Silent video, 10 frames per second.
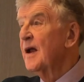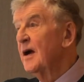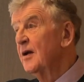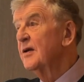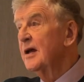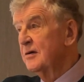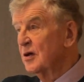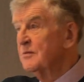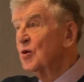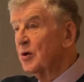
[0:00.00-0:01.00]
and they've
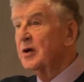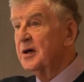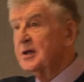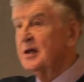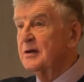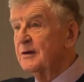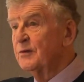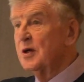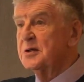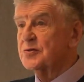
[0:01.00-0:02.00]
got more idea of
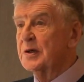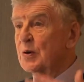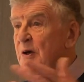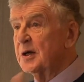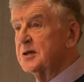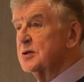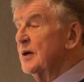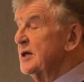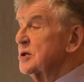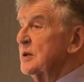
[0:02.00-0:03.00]
what is required to
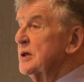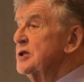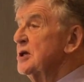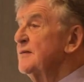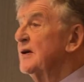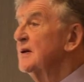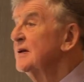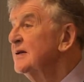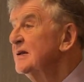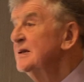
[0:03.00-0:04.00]
actually achieve it.
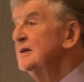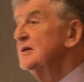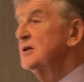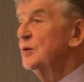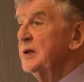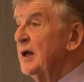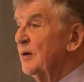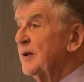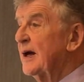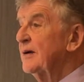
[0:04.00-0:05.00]
Do we
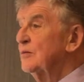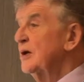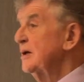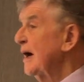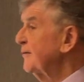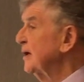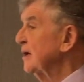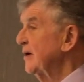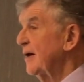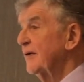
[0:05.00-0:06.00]
know that? Well, you have to
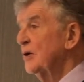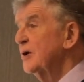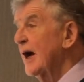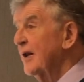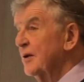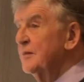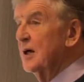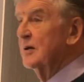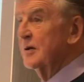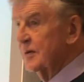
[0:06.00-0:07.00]
go and have a look at them,
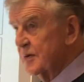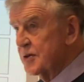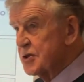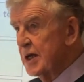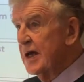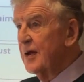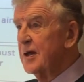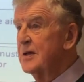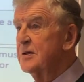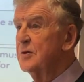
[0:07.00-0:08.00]
go and see how
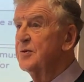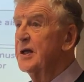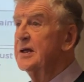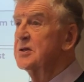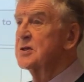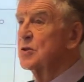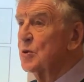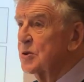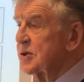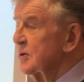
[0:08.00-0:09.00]
they do things,
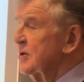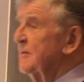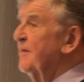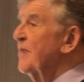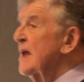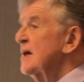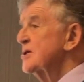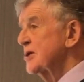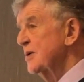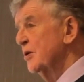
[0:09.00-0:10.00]
talk to them,
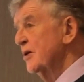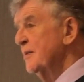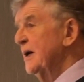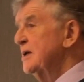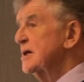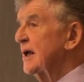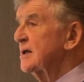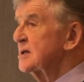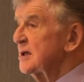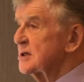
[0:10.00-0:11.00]
see what their
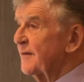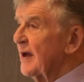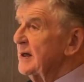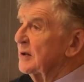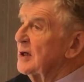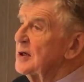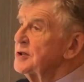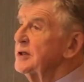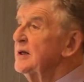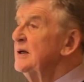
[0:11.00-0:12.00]
mentality is, have they got
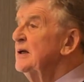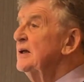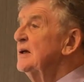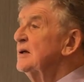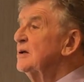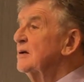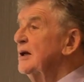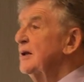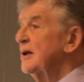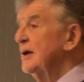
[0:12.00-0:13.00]
Hosin or
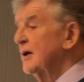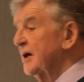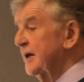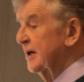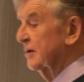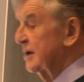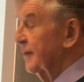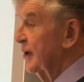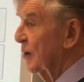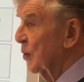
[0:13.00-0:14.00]
anything like it, or
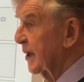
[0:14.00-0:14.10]
even know what